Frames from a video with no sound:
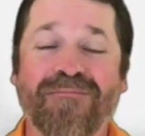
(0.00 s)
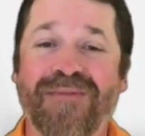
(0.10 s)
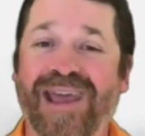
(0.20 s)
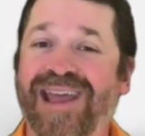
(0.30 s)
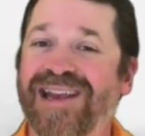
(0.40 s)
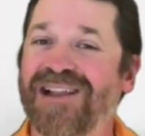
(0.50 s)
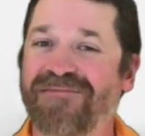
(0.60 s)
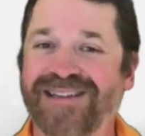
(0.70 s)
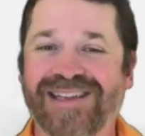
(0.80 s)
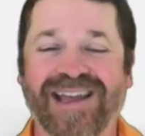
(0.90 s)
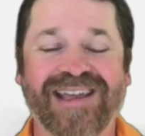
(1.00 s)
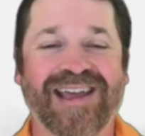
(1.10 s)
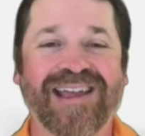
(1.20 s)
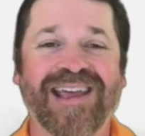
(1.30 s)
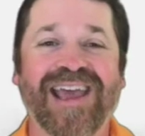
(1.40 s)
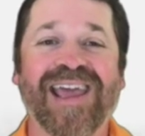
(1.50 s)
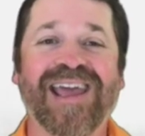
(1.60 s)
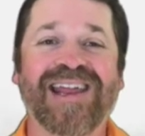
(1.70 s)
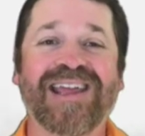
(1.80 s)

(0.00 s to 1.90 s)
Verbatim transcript: Man, let me tell you, it